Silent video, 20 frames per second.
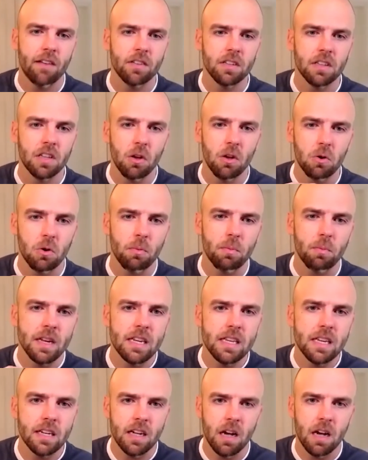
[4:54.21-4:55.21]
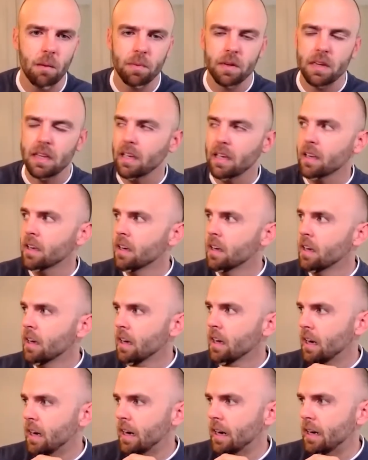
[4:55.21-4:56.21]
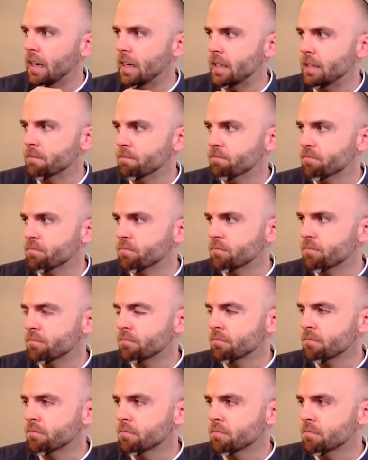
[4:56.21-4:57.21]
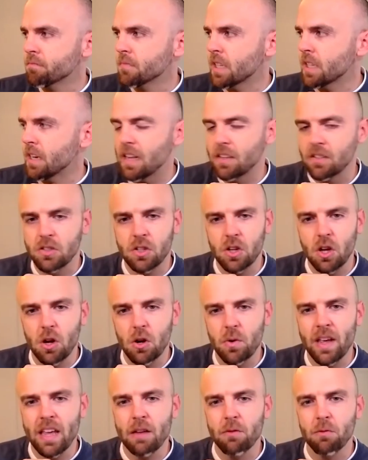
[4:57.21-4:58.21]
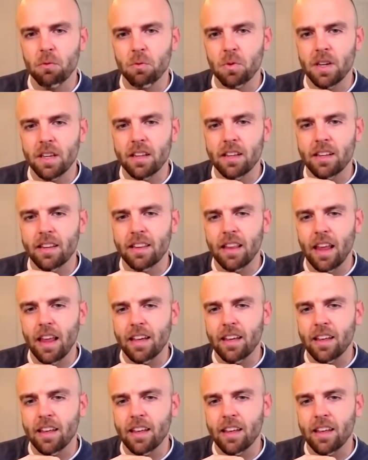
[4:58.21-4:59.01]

I have a local media company, um, and so it re- like